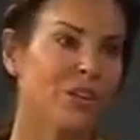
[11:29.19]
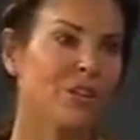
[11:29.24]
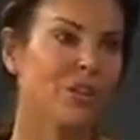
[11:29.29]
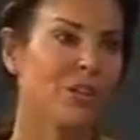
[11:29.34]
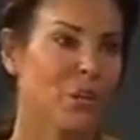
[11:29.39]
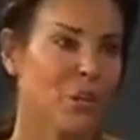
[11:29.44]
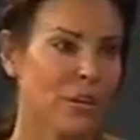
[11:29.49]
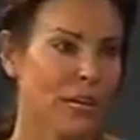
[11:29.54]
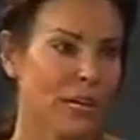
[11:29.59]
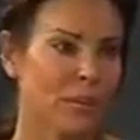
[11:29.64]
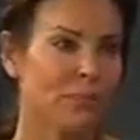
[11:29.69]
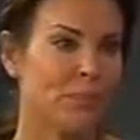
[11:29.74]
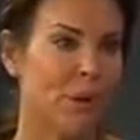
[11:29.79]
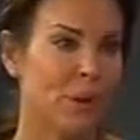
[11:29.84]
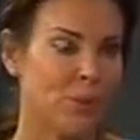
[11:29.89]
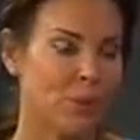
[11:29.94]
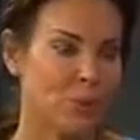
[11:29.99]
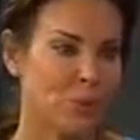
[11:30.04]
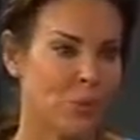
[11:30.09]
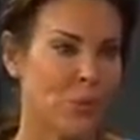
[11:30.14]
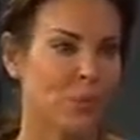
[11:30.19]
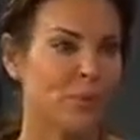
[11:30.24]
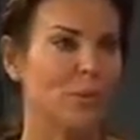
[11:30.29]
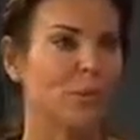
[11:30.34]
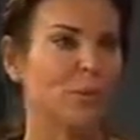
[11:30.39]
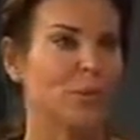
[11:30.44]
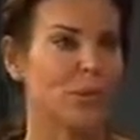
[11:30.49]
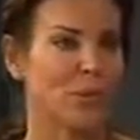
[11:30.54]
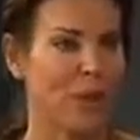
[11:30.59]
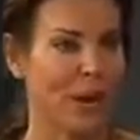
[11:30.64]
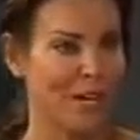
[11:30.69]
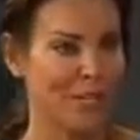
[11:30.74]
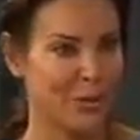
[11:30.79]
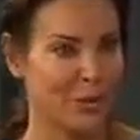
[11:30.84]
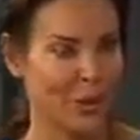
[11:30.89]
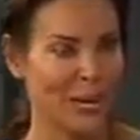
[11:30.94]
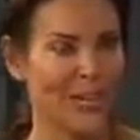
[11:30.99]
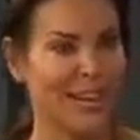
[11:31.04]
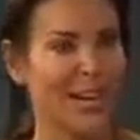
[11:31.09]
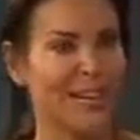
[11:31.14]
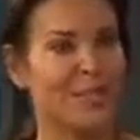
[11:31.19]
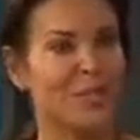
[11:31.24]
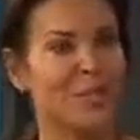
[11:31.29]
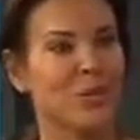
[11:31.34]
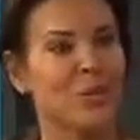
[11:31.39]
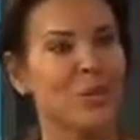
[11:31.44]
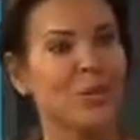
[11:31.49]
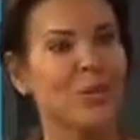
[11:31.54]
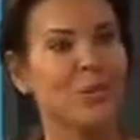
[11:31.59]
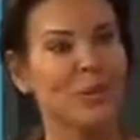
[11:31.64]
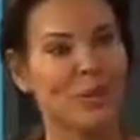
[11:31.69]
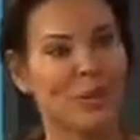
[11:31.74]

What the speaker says: you know, like most women, we graduate high school,